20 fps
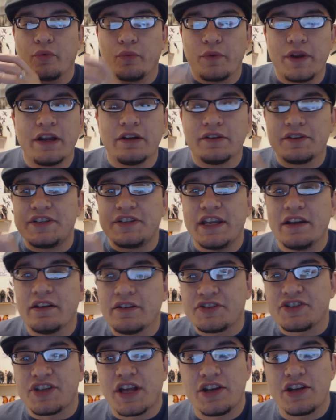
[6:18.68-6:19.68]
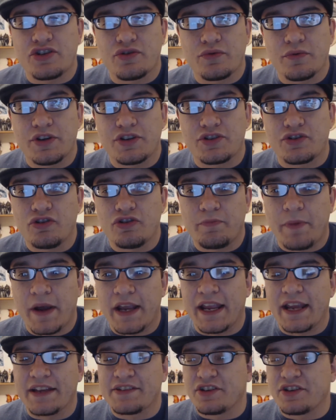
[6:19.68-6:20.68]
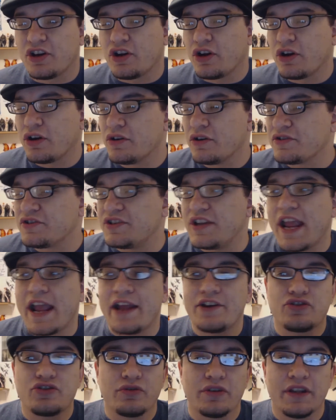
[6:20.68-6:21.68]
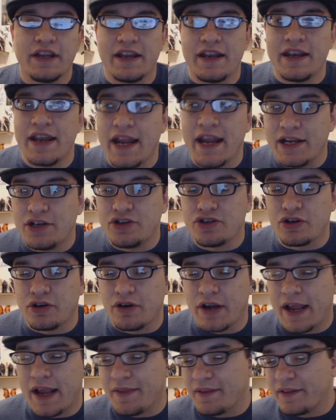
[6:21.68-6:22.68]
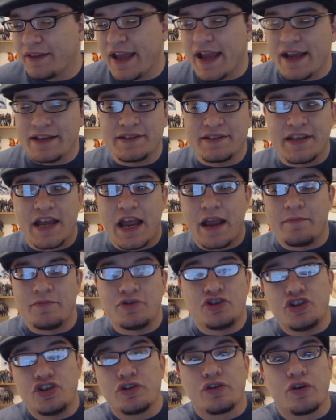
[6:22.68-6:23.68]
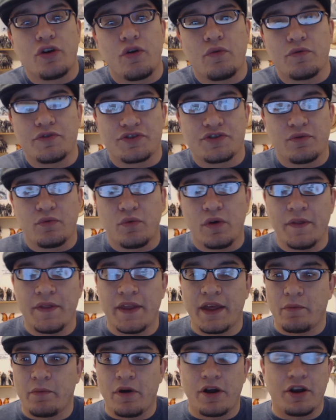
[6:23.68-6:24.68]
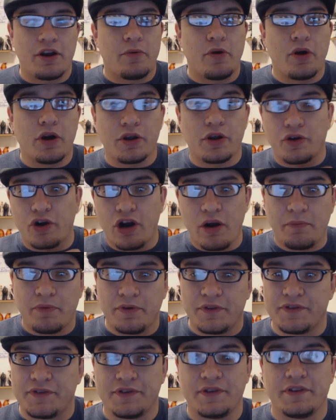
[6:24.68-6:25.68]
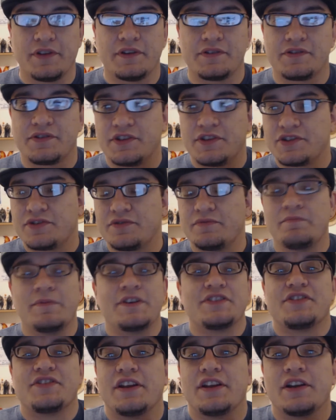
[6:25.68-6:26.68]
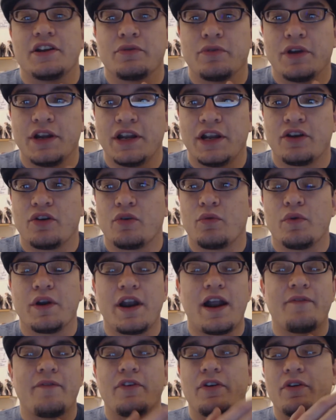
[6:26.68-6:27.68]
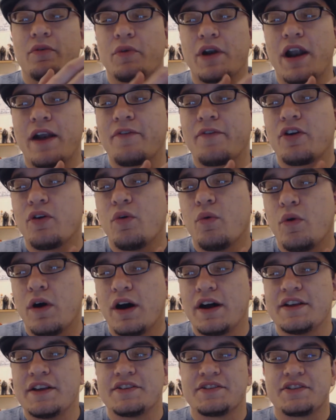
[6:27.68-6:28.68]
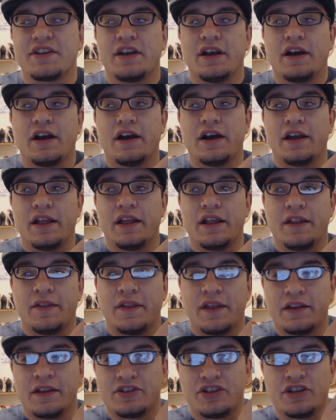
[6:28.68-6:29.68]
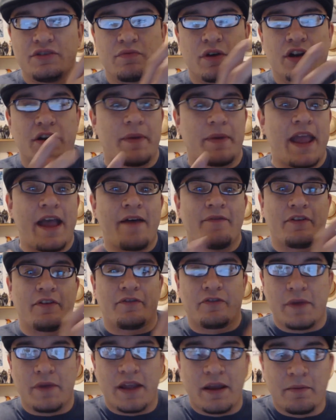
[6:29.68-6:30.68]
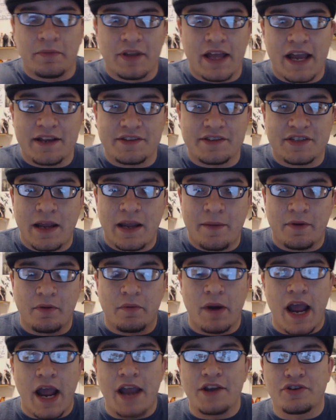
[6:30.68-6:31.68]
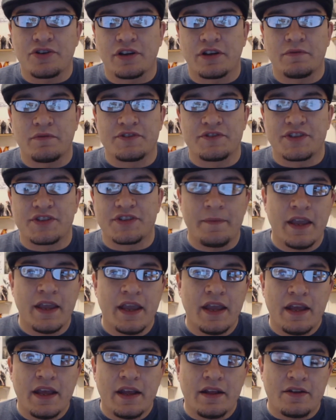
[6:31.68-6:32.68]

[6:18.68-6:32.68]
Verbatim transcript: The real deal century soup, I guess, occurs naturally in nature, and the last time Jiro was the one that wound up hooking her up with this this missing ingredient or whatever whatever it was uh, she wound up having from him last time. The way I took it was that